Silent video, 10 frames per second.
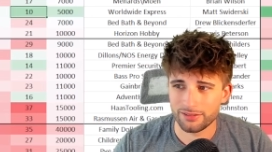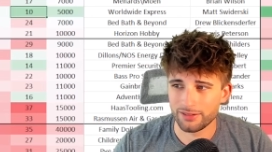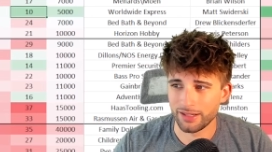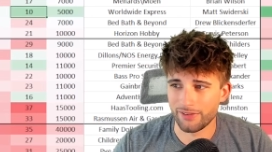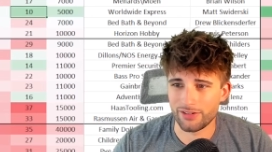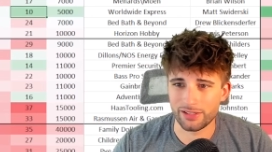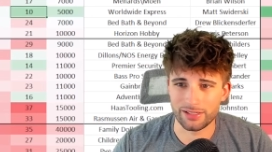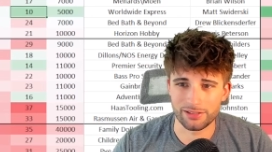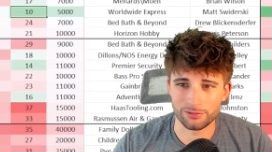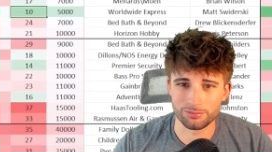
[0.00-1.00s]
Like, I feel like
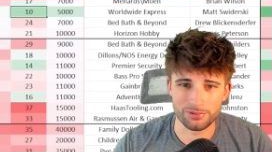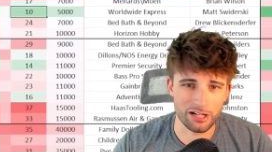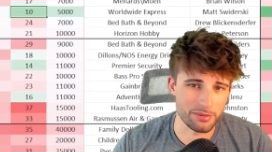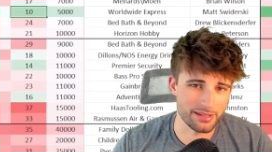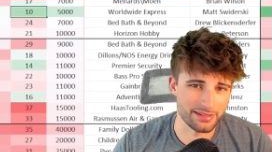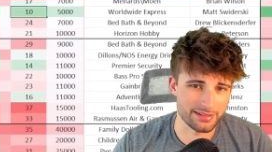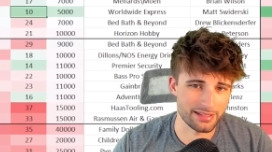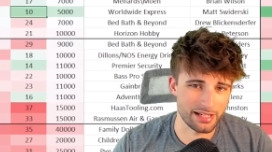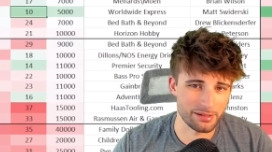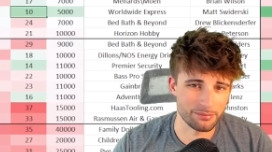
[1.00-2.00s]
he'll probably be the
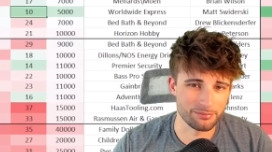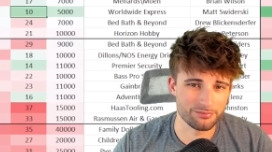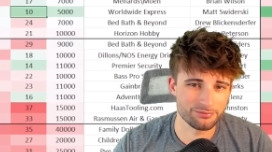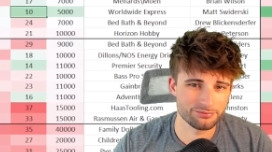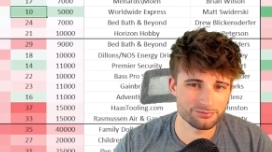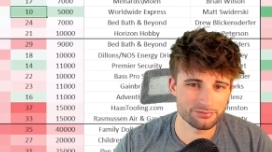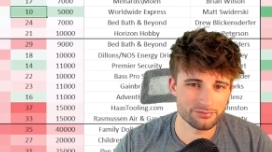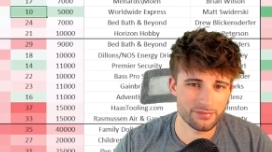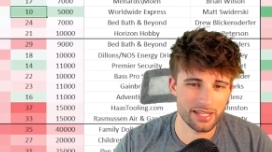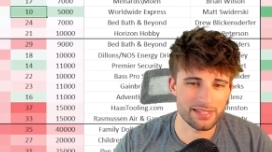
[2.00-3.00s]
same,
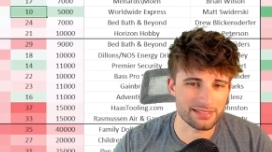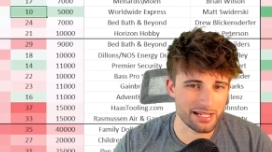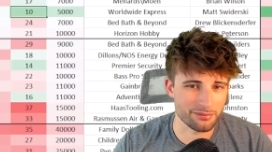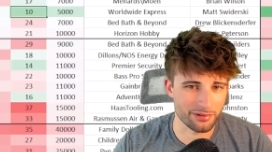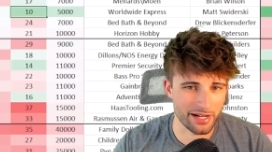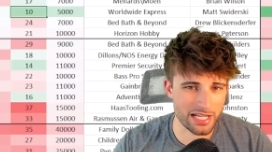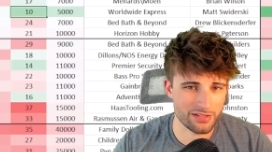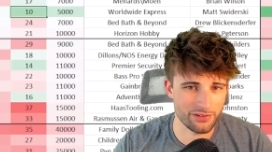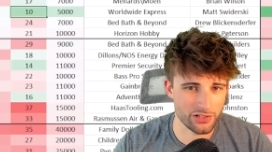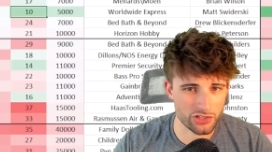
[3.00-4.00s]
in the same
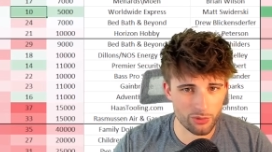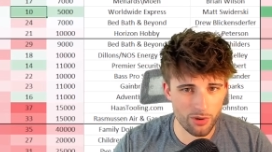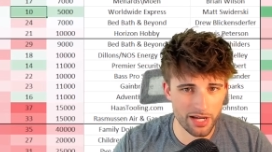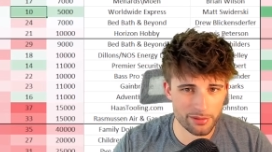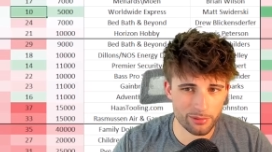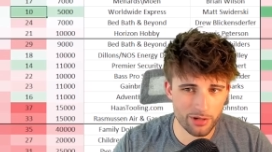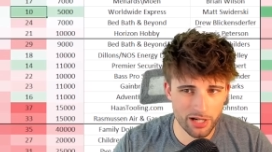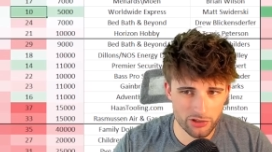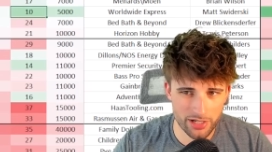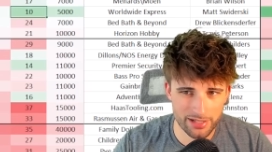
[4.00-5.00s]
range finishing wise with
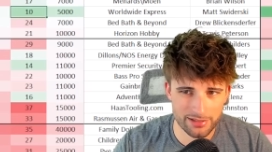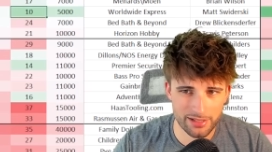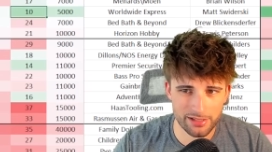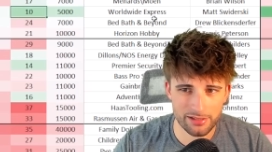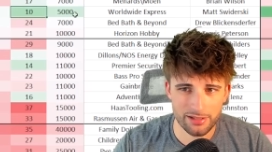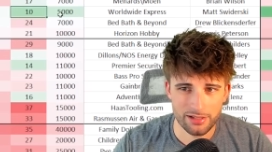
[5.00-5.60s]
Ross Chastain,